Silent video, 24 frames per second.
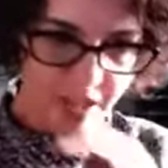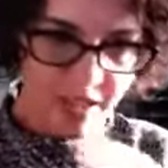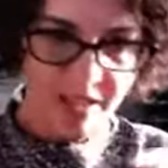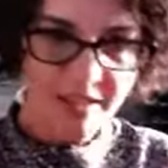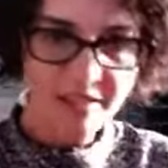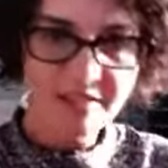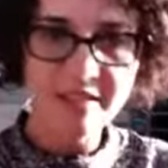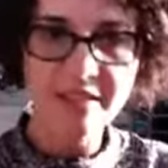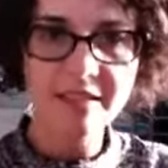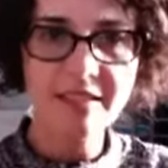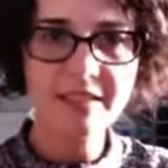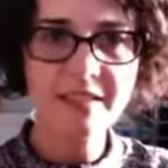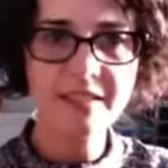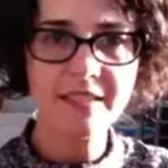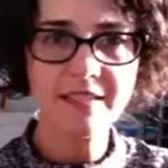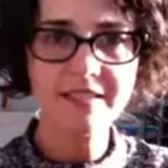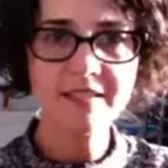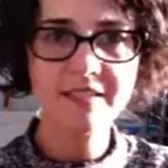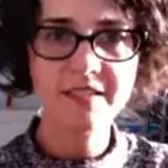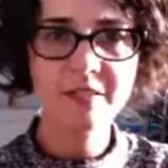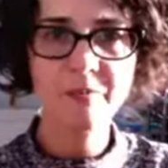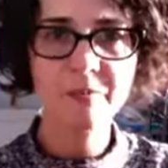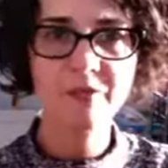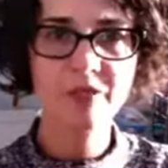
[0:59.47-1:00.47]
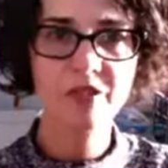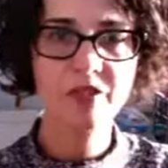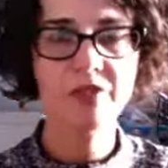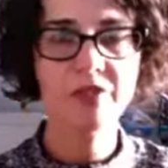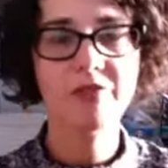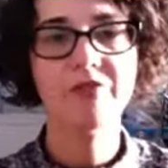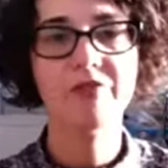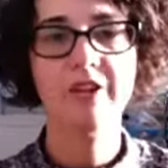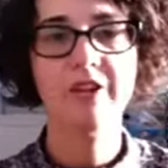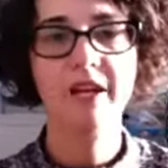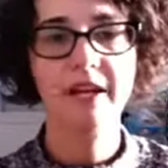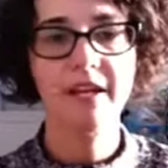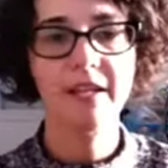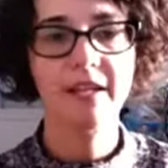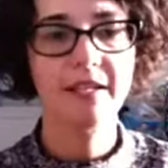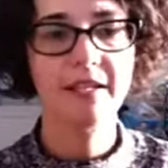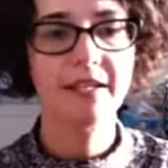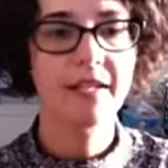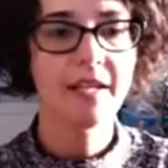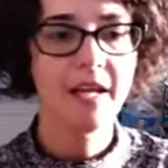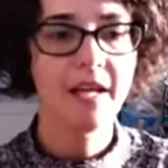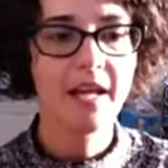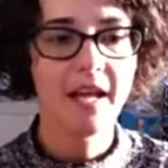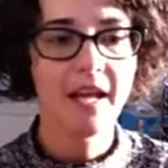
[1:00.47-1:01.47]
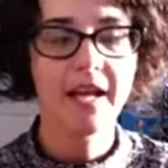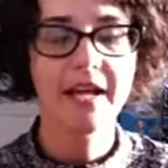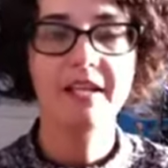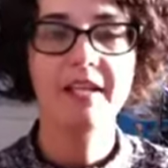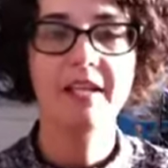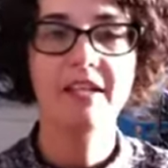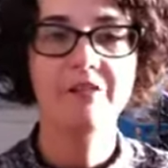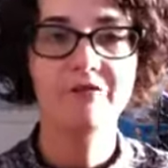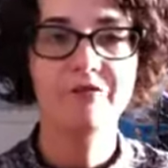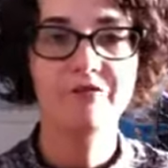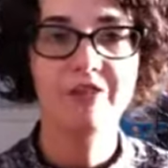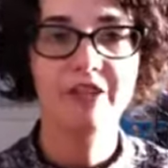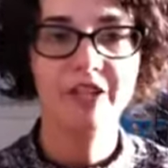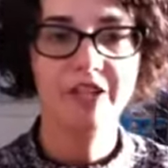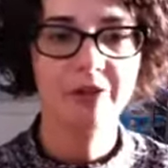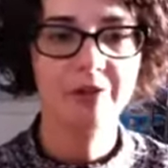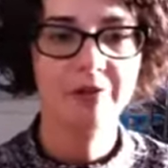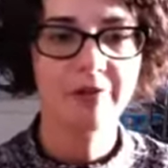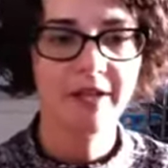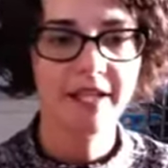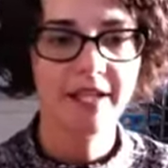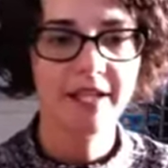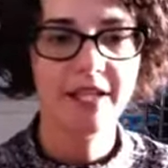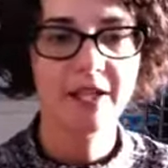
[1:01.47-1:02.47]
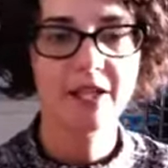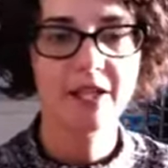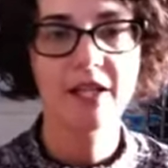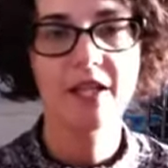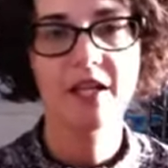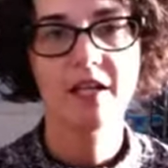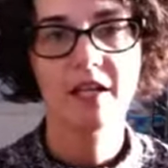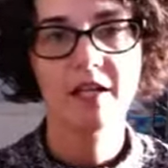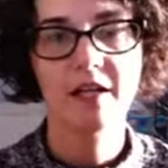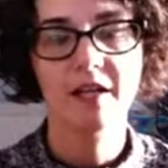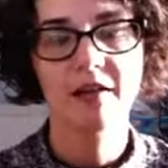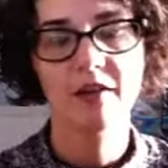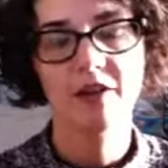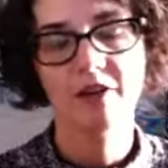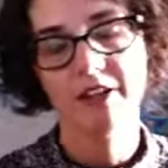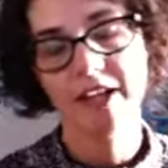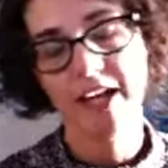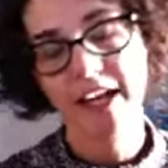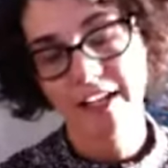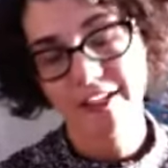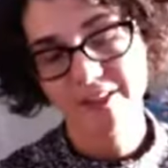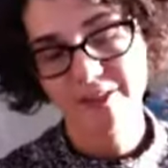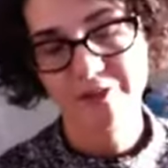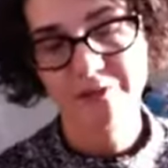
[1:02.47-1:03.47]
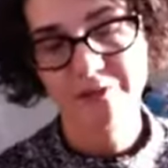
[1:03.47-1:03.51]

It's a cleansing, purifying, and invigorating, or has